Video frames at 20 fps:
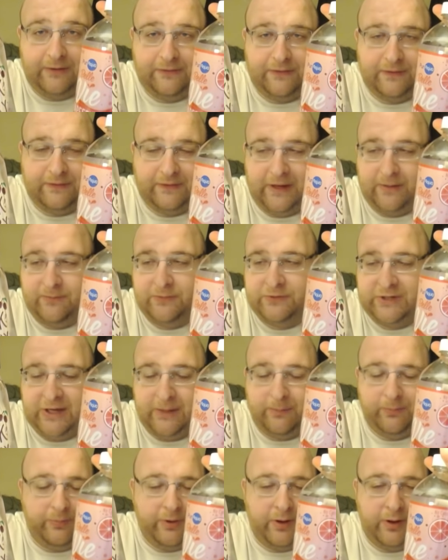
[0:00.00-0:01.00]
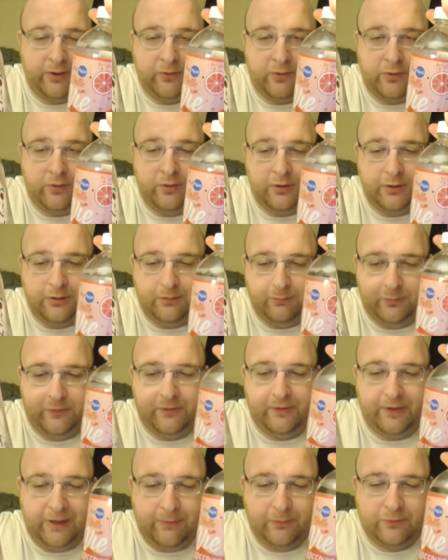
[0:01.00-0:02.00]
the same shaped bottle, but the
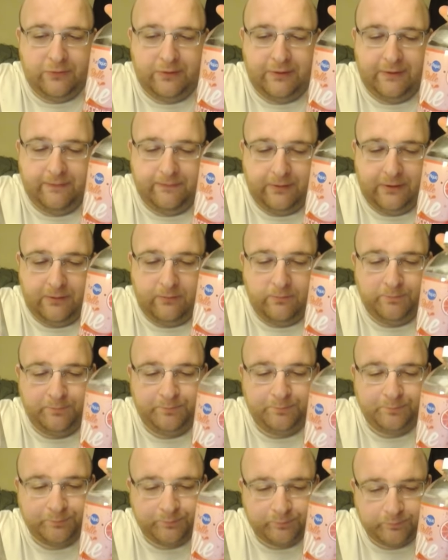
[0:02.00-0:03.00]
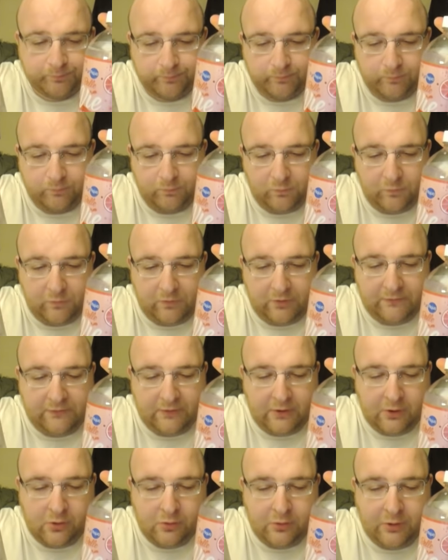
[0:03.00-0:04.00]
labels are different.
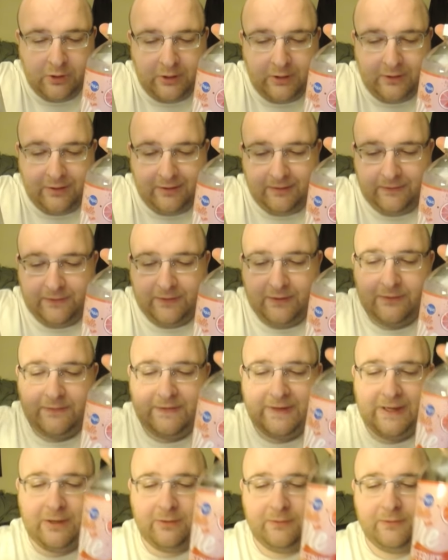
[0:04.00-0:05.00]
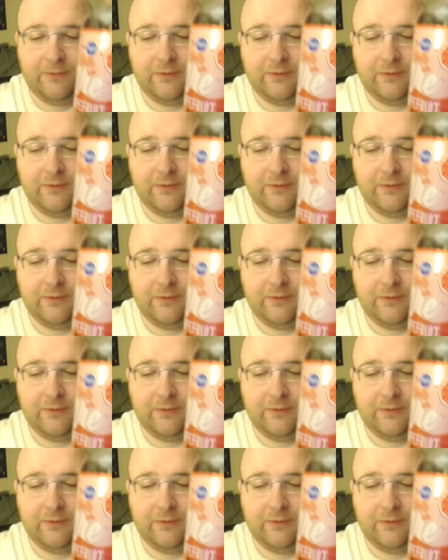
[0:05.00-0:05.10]
So turns out